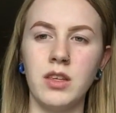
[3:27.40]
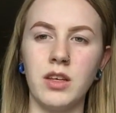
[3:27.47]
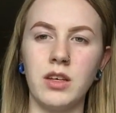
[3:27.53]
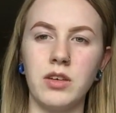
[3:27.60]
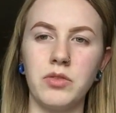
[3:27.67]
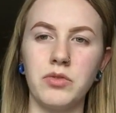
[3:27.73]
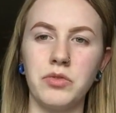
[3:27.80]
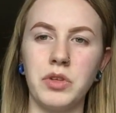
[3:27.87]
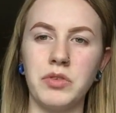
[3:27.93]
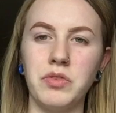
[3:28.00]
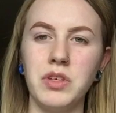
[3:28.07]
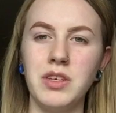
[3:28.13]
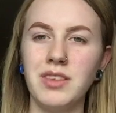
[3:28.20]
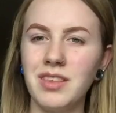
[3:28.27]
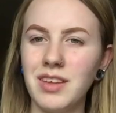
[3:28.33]
like
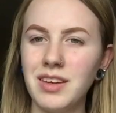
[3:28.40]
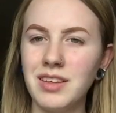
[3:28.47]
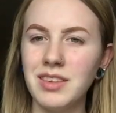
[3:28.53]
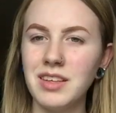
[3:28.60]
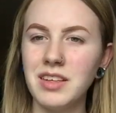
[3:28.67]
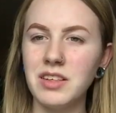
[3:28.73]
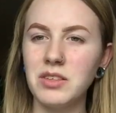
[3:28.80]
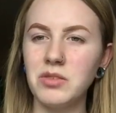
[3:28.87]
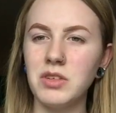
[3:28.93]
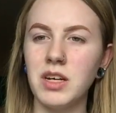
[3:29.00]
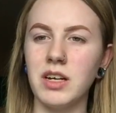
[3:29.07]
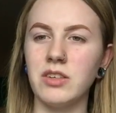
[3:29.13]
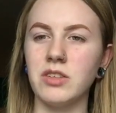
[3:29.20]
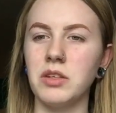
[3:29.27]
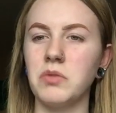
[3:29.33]
fluffy thing at the end of it.
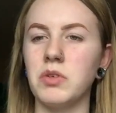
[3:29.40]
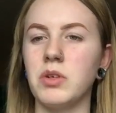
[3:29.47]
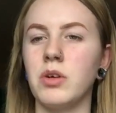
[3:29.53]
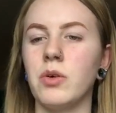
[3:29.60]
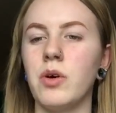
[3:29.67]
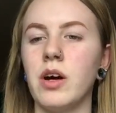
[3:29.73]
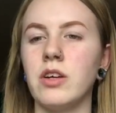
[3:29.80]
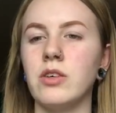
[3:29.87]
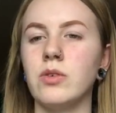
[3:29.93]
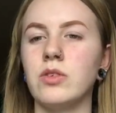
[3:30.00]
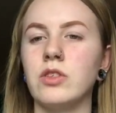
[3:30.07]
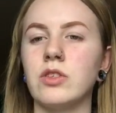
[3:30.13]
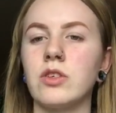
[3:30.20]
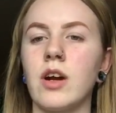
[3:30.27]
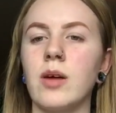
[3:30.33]
I don't even know how you
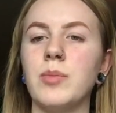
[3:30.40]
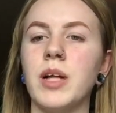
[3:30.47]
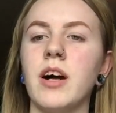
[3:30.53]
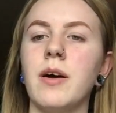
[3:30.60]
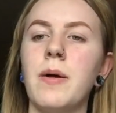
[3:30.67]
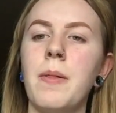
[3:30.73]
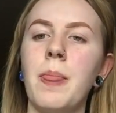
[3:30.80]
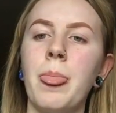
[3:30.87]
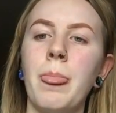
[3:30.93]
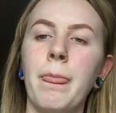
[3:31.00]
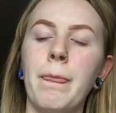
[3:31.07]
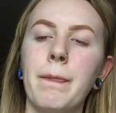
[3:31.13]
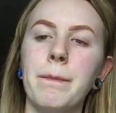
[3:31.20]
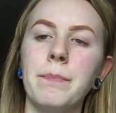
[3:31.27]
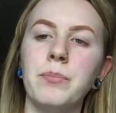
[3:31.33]
would describe that,
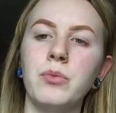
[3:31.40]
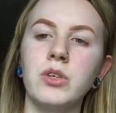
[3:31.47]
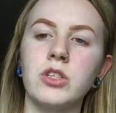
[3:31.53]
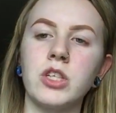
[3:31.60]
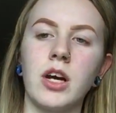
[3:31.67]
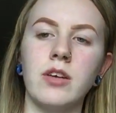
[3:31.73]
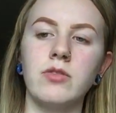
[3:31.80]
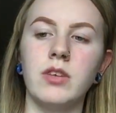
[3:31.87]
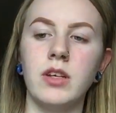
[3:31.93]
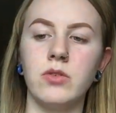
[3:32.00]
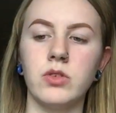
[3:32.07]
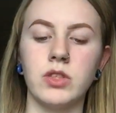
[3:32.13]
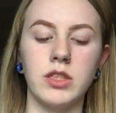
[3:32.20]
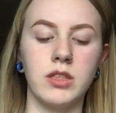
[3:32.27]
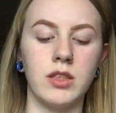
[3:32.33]
which I've
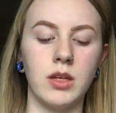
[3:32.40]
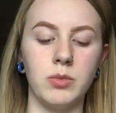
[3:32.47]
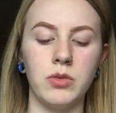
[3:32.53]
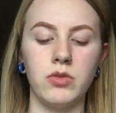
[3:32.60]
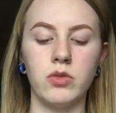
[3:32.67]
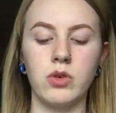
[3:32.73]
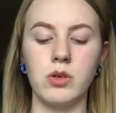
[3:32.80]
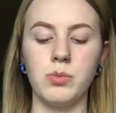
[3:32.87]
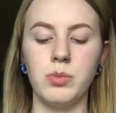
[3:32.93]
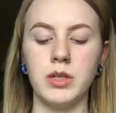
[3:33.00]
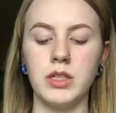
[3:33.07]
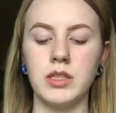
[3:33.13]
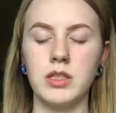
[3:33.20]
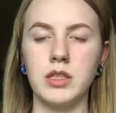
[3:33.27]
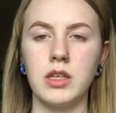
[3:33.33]
never seen that before,
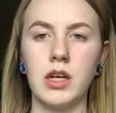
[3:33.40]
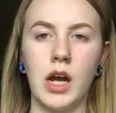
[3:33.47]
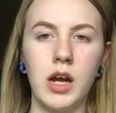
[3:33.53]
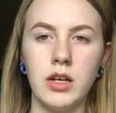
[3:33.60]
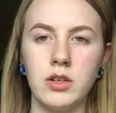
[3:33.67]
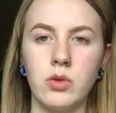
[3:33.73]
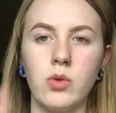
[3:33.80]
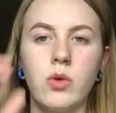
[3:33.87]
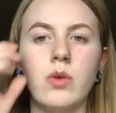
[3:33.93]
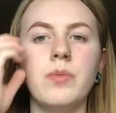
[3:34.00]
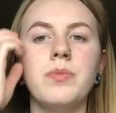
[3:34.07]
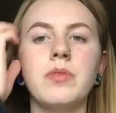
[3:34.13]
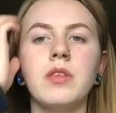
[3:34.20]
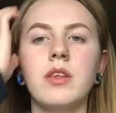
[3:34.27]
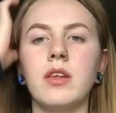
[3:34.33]
but it's kind of
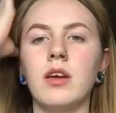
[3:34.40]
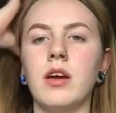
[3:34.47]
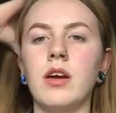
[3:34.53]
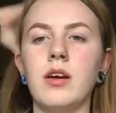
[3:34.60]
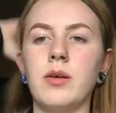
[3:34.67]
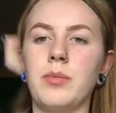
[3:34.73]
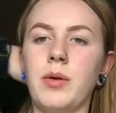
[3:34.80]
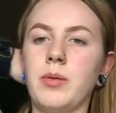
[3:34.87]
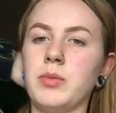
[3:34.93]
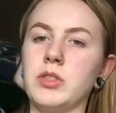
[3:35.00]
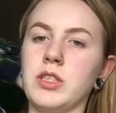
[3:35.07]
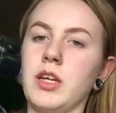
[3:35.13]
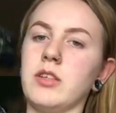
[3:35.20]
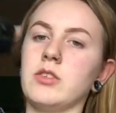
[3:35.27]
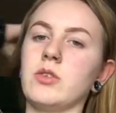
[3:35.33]
cool. I'm
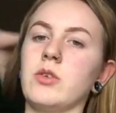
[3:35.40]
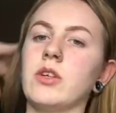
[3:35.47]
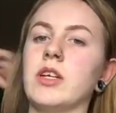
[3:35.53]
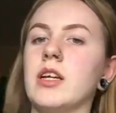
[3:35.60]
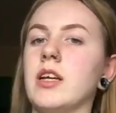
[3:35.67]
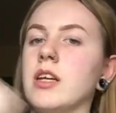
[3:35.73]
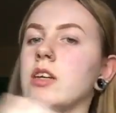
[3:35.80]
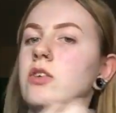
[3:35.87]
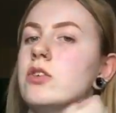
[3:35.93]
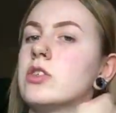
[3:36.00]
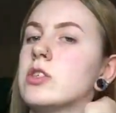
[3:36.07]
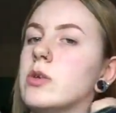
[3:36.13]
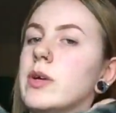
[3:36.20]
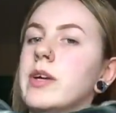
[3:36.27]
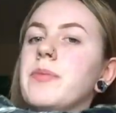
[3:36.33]
just sort of getting
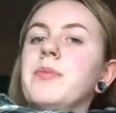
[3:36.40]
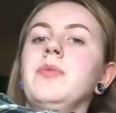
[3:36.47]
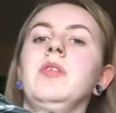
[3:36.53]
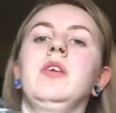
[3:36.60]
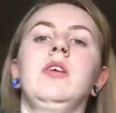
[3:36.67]
used to it.